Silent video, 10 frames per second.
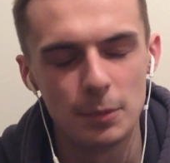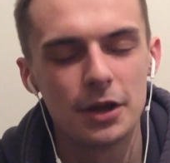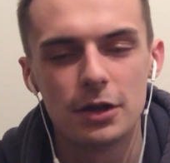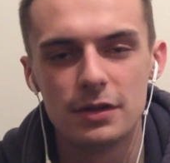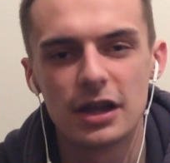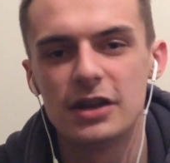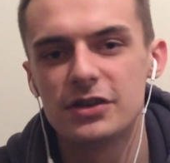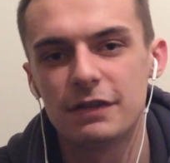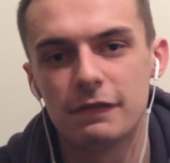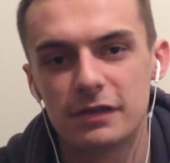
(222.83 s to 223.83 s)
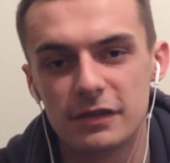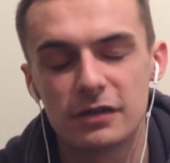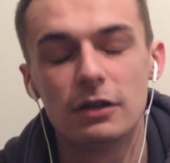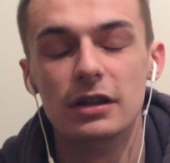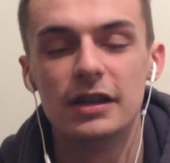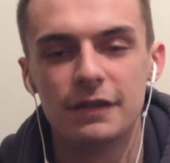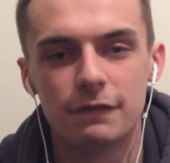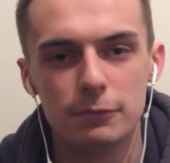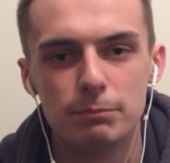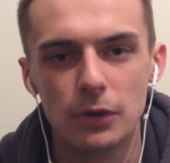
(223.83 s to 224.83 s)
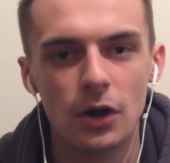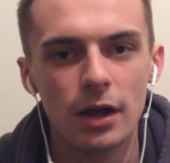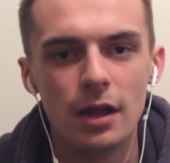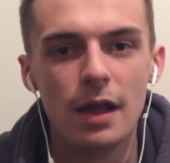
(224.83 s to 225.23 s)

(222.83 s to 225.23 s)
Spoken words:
I know the age difference is slightly different, but